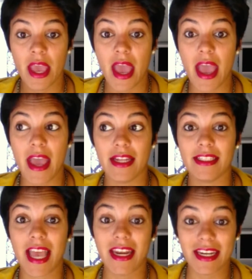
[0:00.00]
and
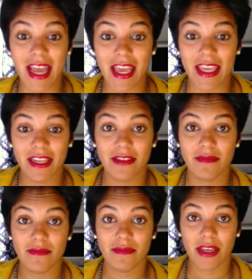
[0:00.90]
at night,
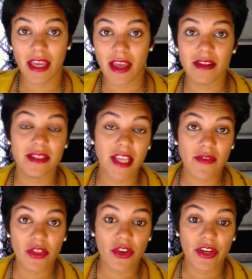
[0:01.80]
again,
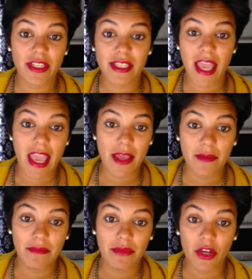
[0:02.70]
7:30 to
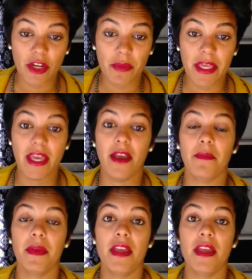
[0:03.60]
8:30 p.m.